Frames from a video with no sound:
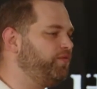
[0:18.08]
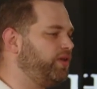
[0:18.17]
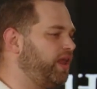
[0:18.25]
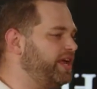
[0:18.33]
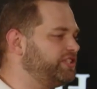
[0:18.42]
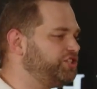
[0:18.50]

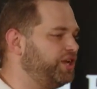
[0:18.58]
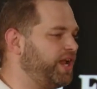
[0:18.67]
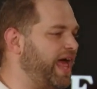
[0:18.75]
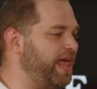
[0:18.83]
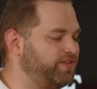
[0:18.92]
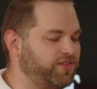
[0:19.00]

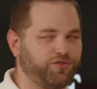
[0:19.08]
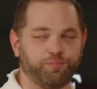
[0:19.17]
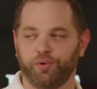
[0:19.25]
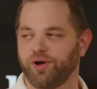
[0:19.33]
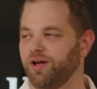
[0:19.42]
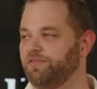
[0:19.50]
Revelation as this
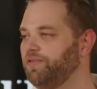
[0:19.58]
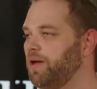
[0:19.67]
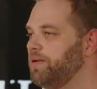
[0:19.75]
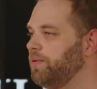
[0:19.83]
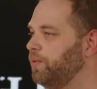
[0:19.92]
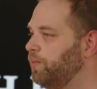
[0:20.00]
book of
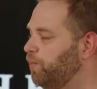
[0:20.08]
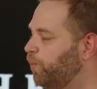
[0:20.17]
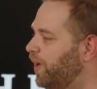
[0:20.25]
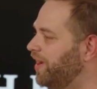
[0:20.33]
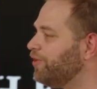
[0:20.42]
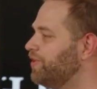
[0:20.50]

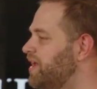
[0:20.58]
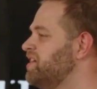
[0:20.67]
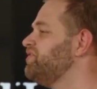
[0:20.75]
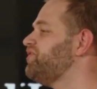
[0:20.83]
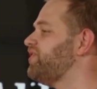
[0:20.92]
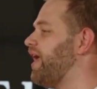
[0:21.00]

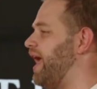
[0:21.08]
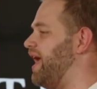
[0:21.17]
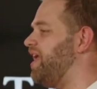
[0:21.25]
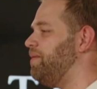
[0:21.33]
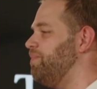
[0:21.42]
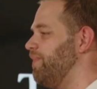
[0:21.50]
weirdness
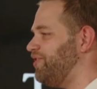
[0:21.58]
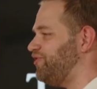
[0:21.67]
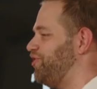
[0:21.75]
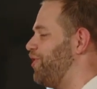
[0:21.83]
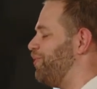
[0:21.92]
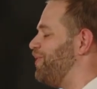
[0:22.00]
and
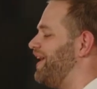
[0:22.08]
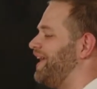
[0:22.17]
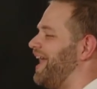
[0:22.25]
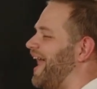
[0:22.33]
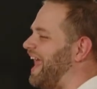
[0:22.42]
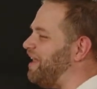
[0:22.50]

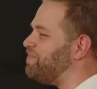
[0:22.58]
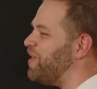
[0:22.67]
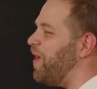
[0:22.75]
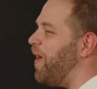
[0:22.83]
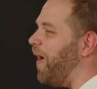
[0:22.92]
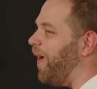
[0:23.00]
mystery and
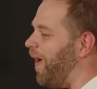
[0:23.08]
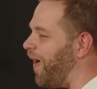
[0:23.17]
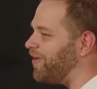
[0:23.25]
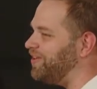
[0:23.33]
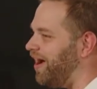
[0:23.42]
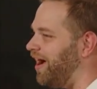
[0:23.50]

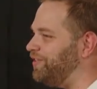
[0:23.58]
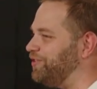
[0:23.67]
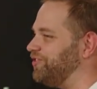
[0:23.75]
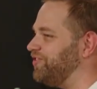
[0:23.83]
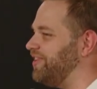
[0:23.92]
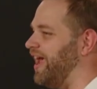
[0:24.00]
hard to
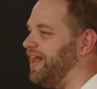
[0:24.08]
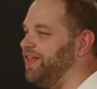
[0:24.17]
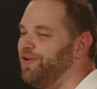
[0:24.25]
understand.